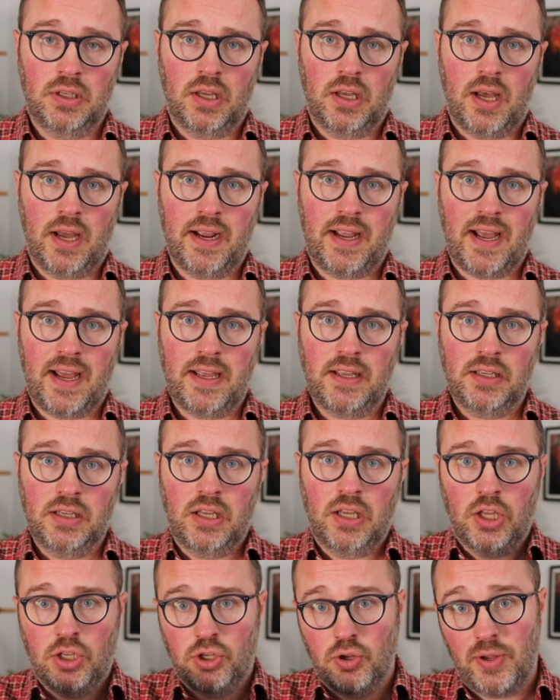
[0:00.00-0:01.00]
okay?
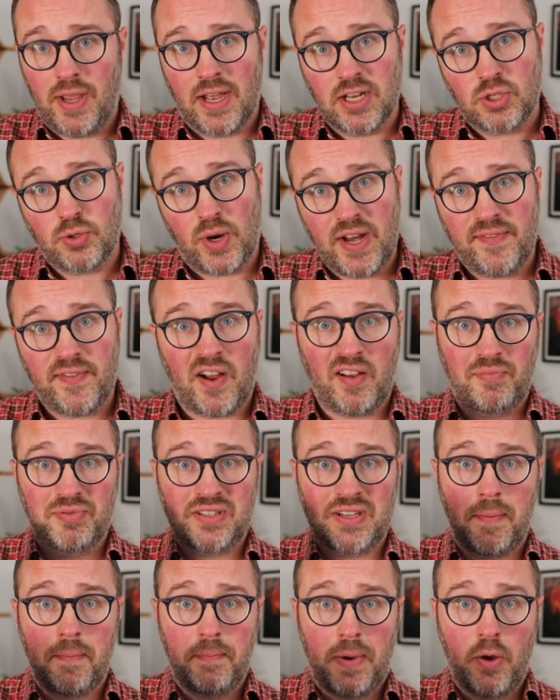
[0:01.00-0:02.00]
You get a
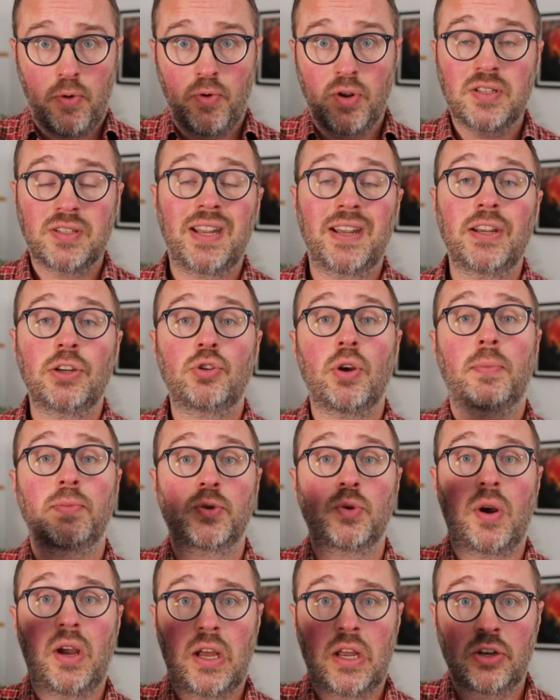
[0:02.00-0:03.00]
25% bonus, takes you up to
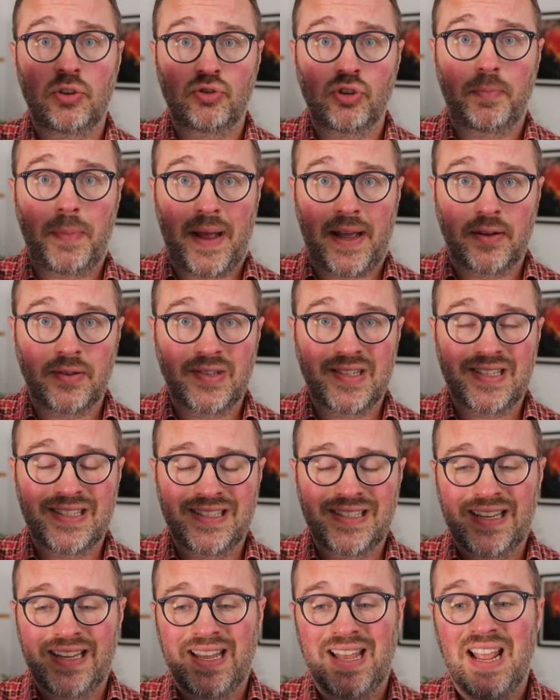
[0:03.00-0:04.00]
£100.
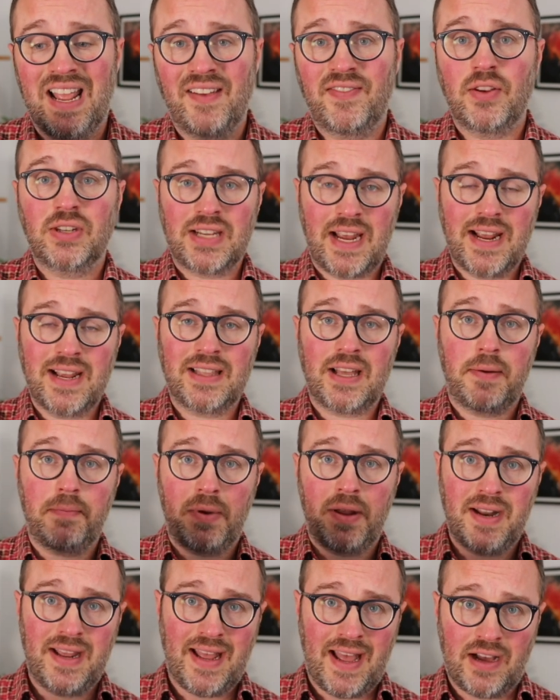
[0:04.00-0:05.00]
If you take that
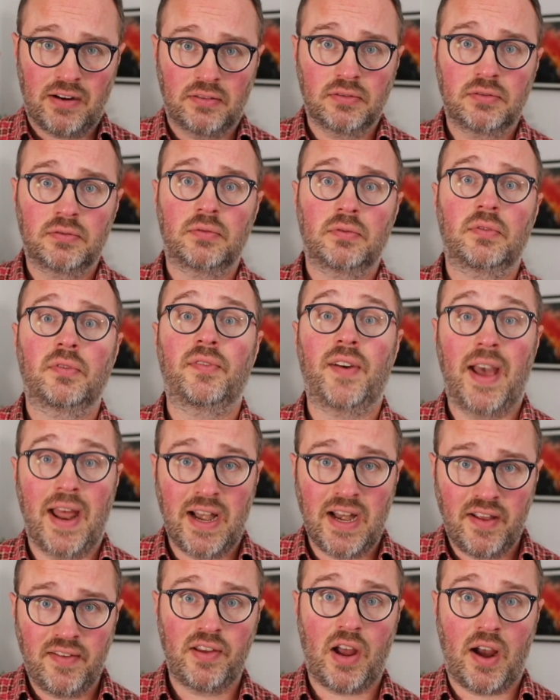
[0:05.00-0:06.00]
money out for any
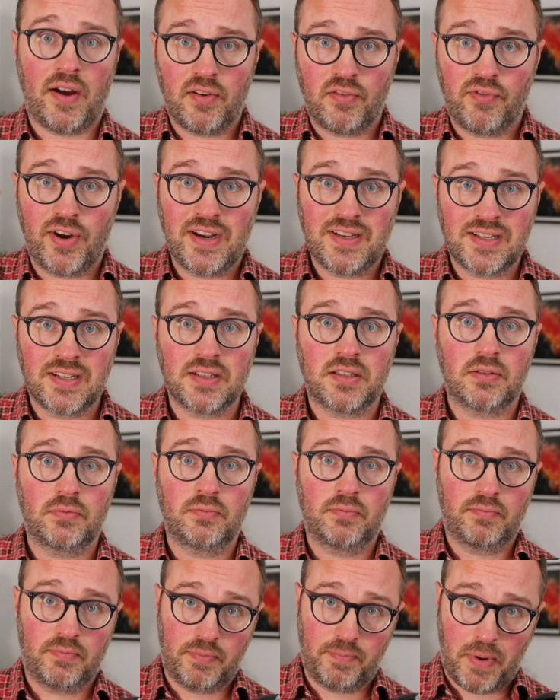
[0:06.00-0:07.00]
of the other reasons than
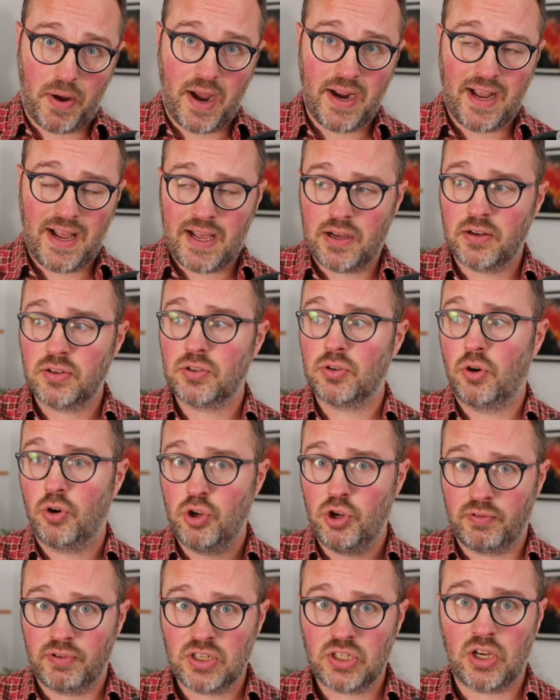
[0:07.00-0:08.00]
buying a house or
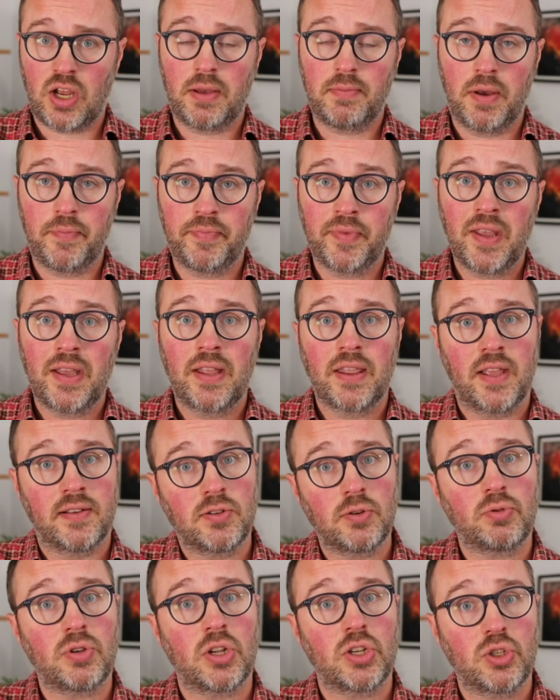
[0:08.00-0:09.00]
your retirement, there's
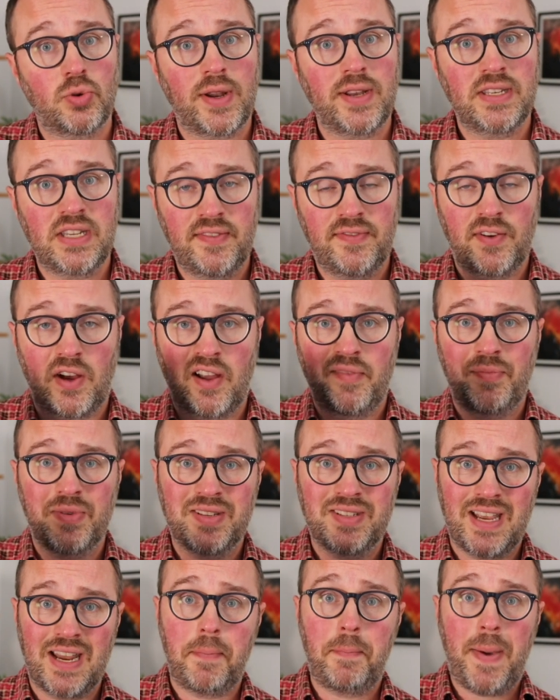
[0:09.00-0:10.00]
also a
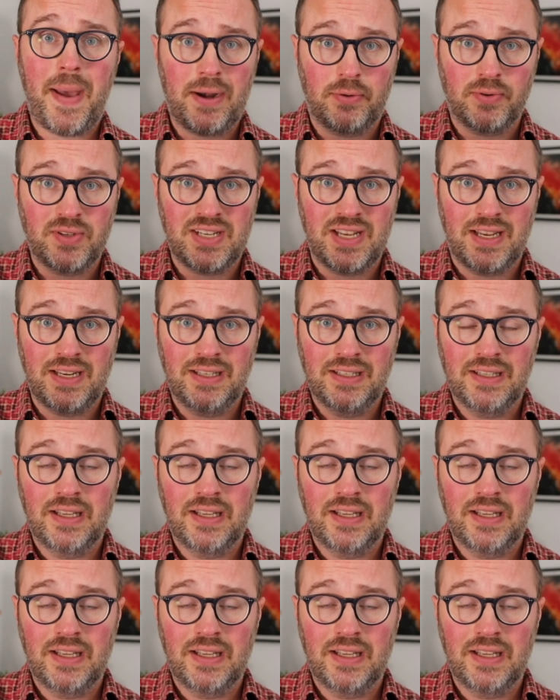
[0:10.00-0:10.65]
25% penalty.